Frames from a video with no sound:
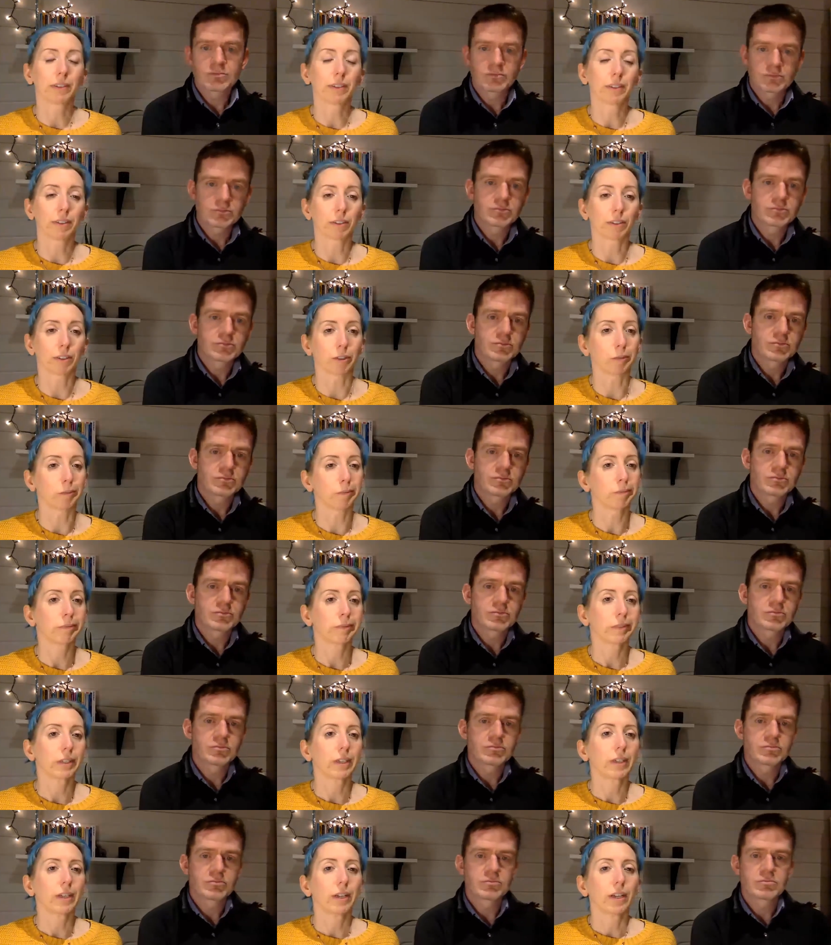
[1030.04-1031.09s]
Speaker 1: So,
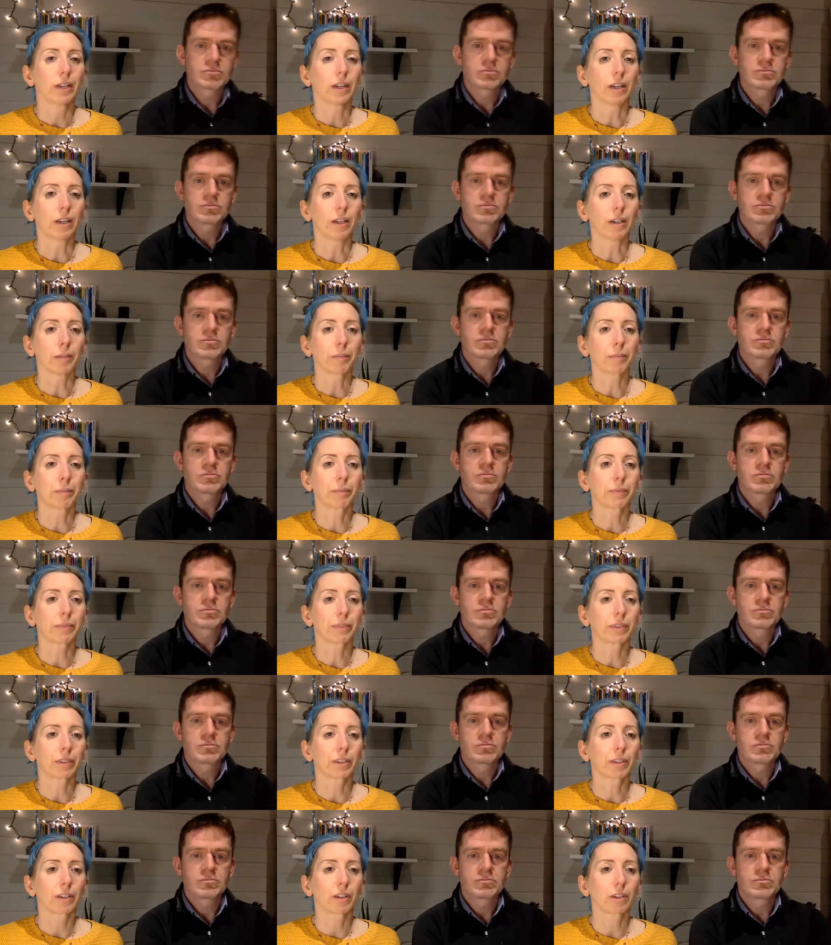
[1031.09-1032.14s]
um,
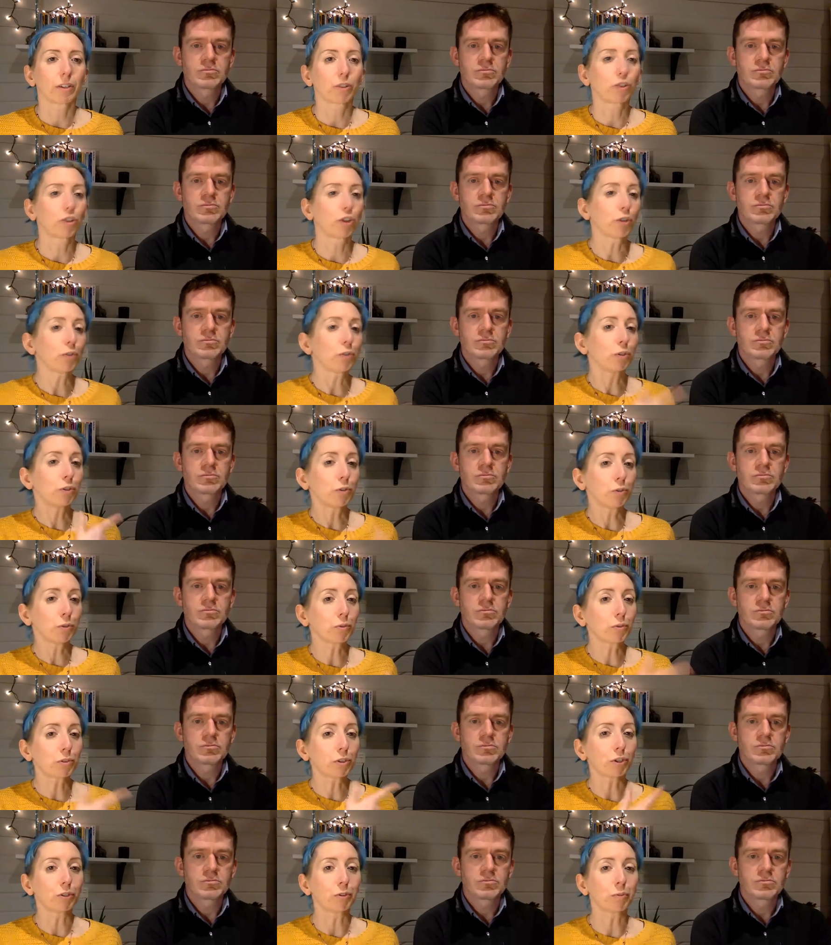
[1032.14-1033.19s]
Joe, you
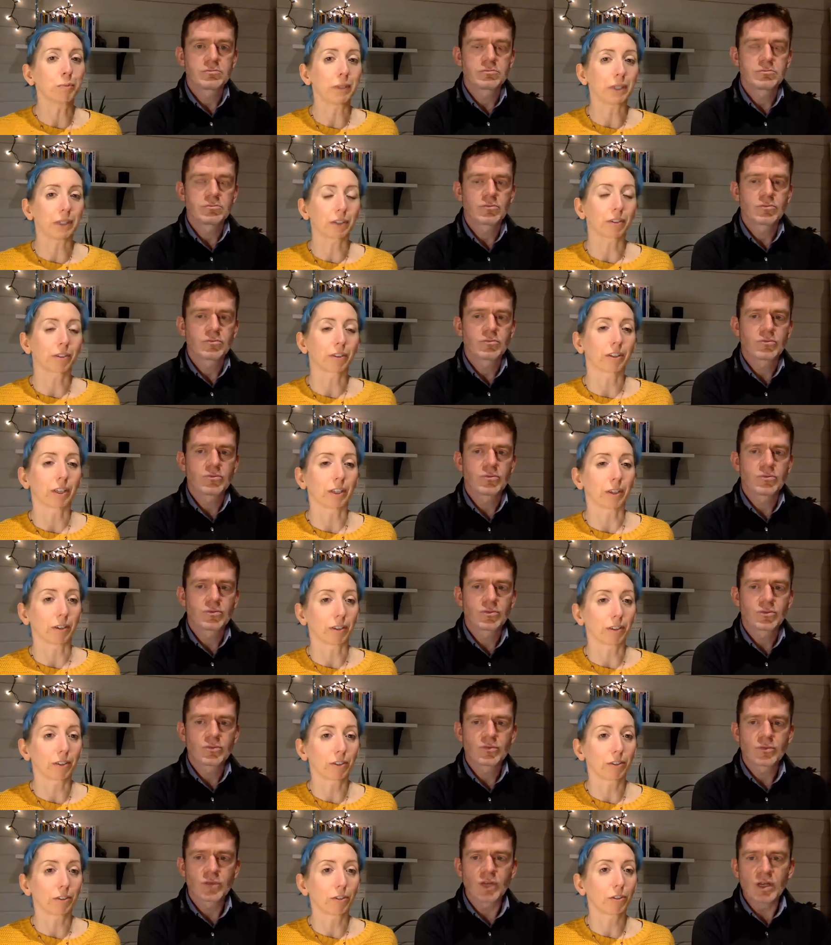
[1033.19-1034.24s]
told me a good thing.
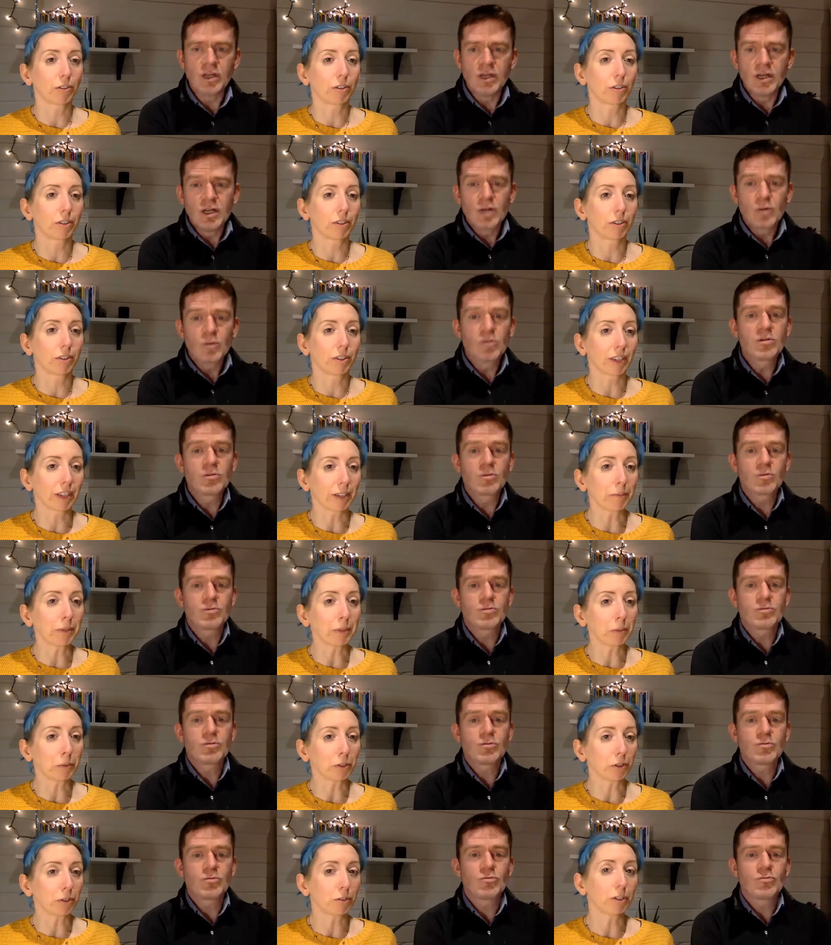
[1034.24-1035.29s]
Well, Tell me
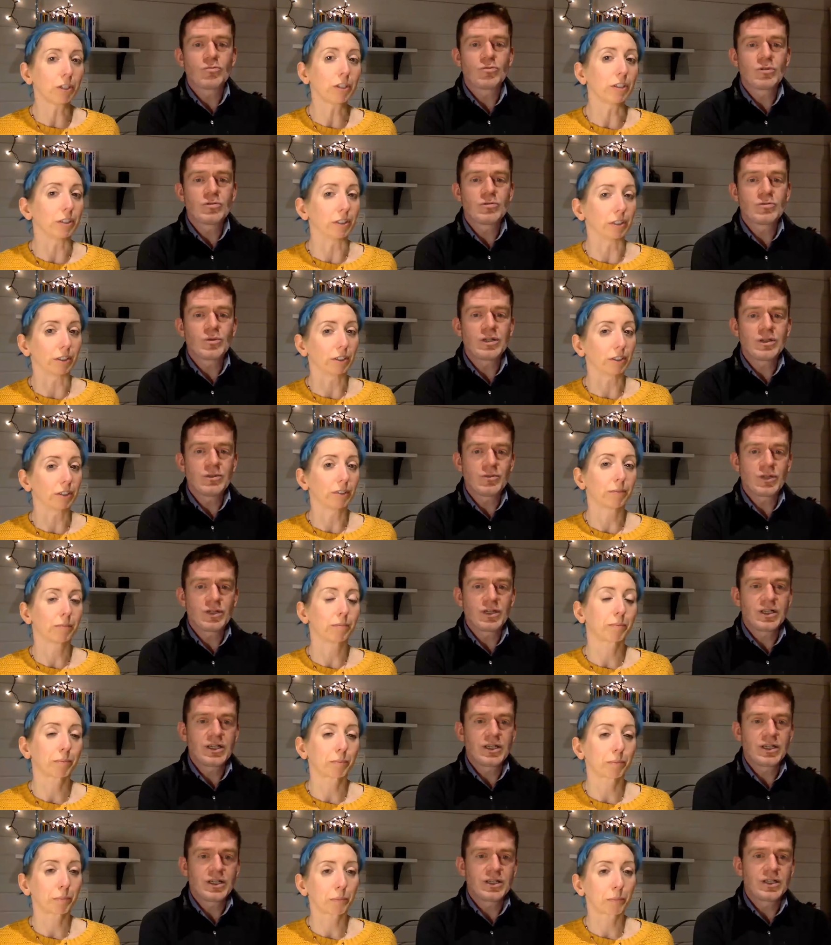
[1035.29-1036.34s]
what you learned. Well,
Speaker 2: when, when
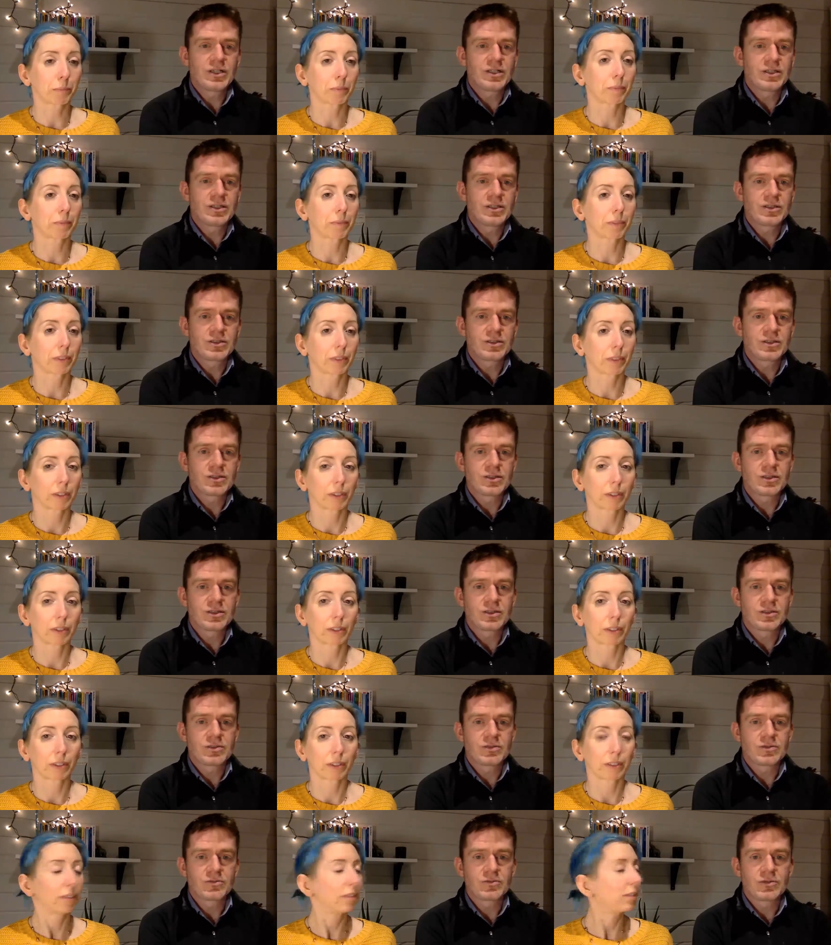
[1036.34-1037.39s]
I heard
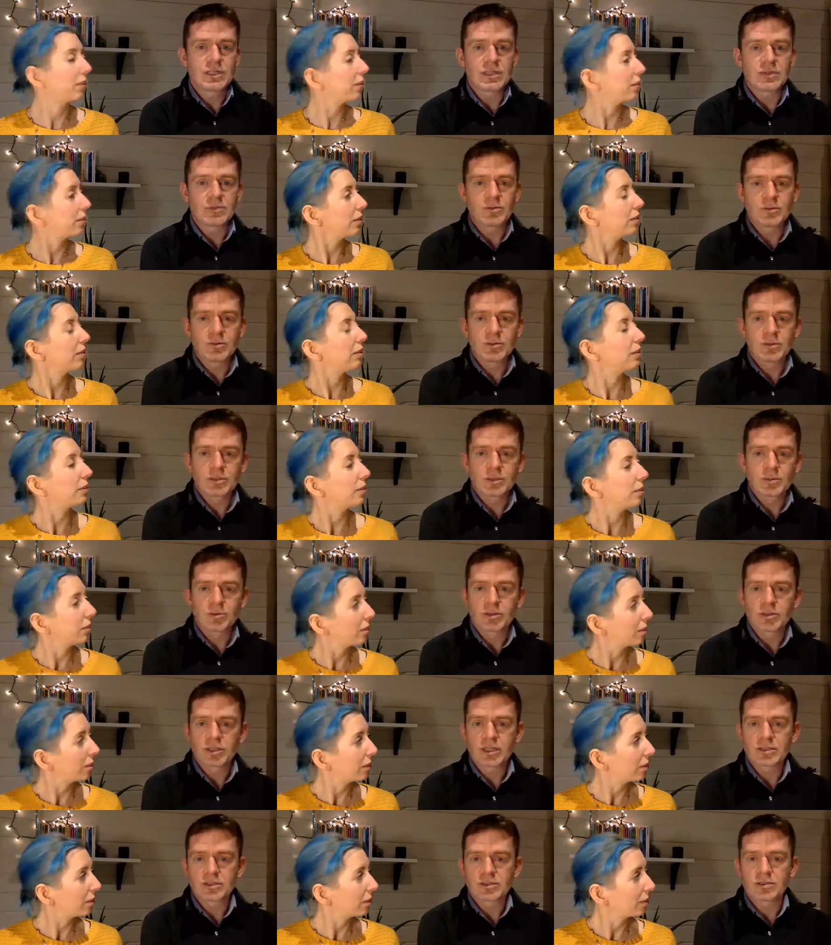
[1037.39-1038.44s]
that you know we were doing a
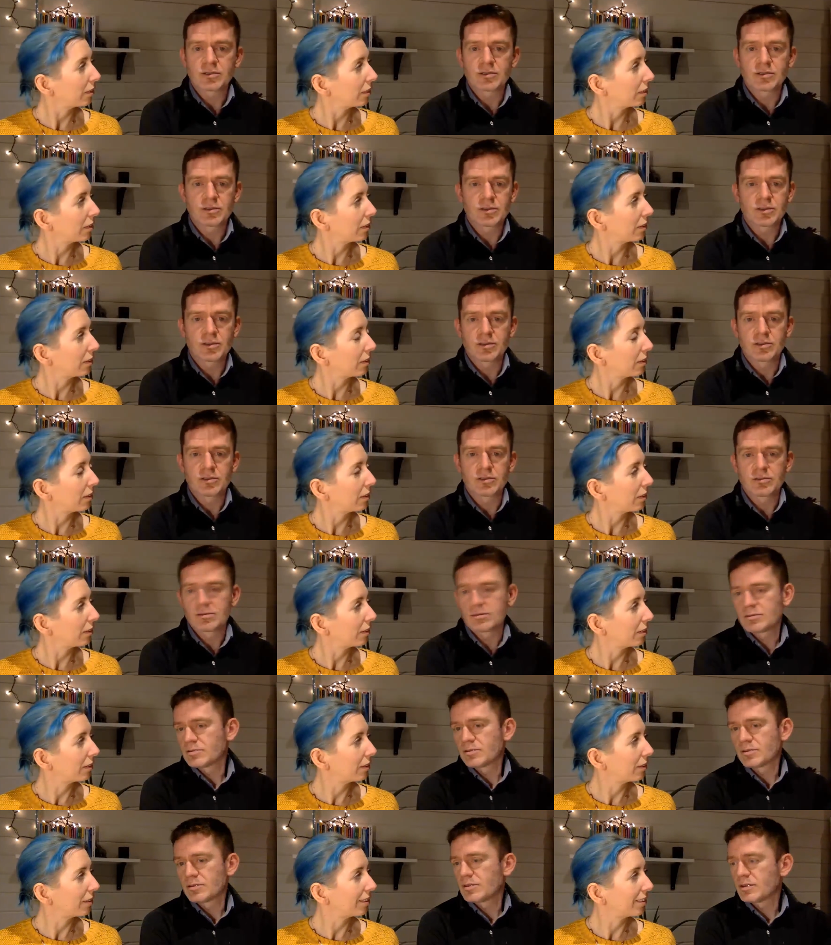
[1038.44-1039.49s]
podcast on on
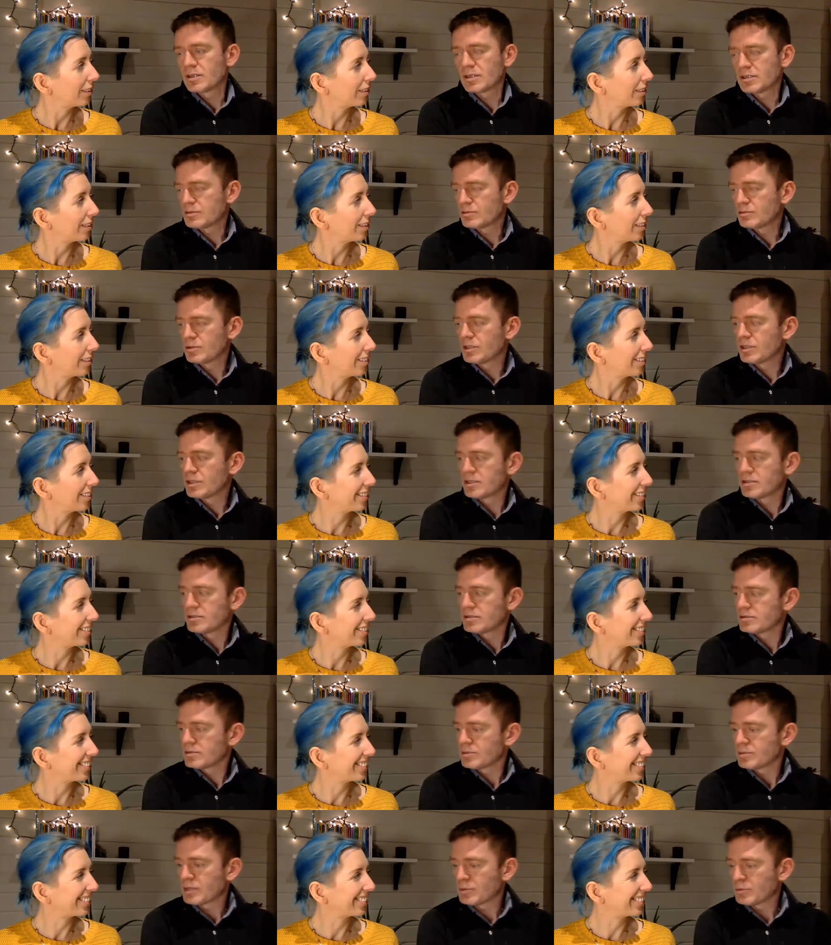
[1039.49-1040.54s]
things we learned
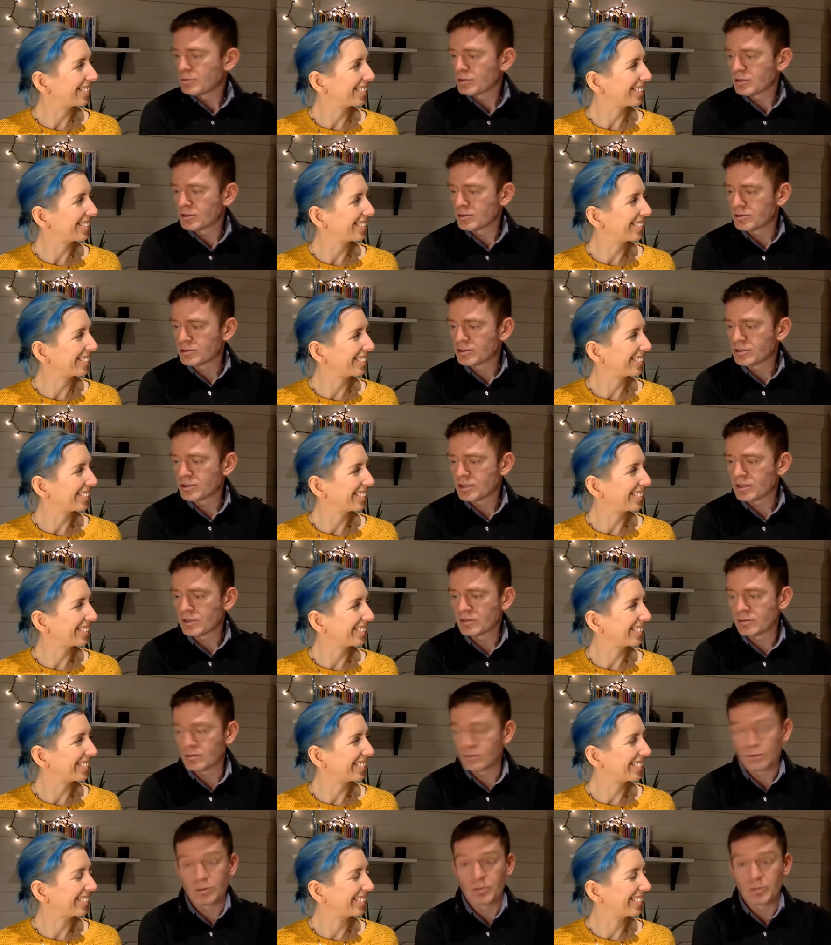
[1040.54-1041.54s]
about book launches, I thought, oh, I